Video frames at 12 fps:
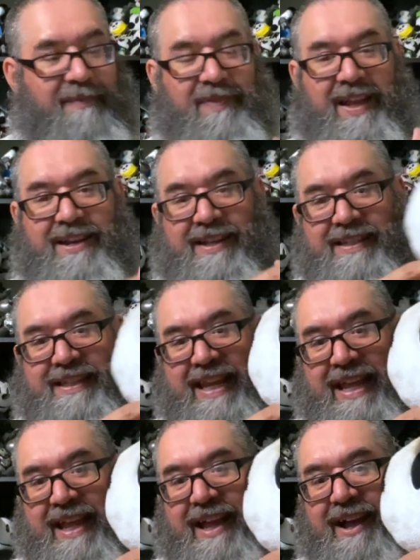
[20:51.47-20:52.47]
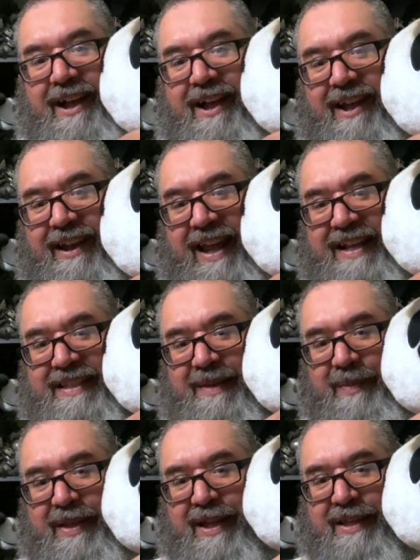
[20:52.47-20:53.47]
And you can see, unlike
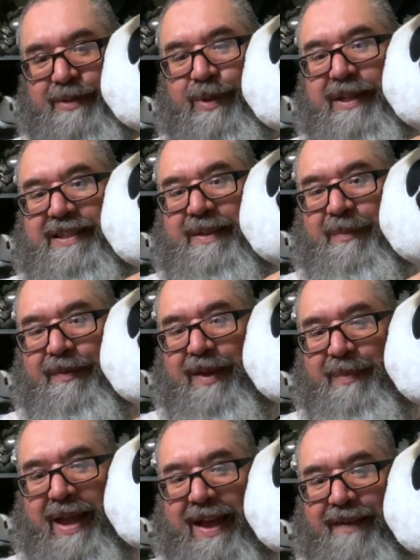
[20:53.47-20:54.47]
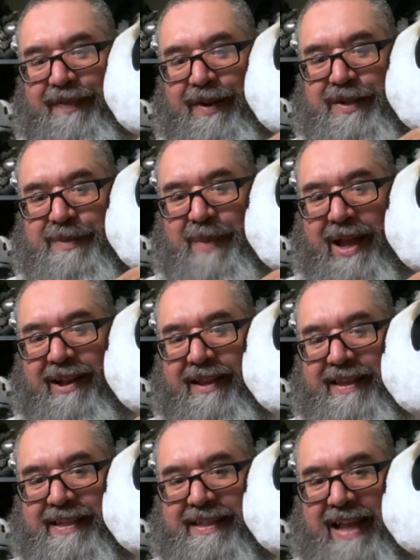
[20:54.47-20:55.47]
some of the Oswalds, some of them have their smile
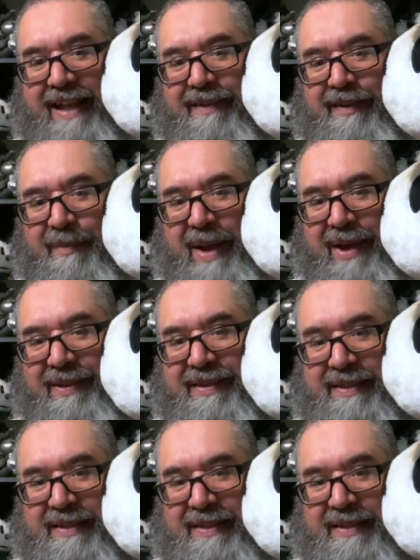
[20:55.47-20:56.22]
on the side of their mouth,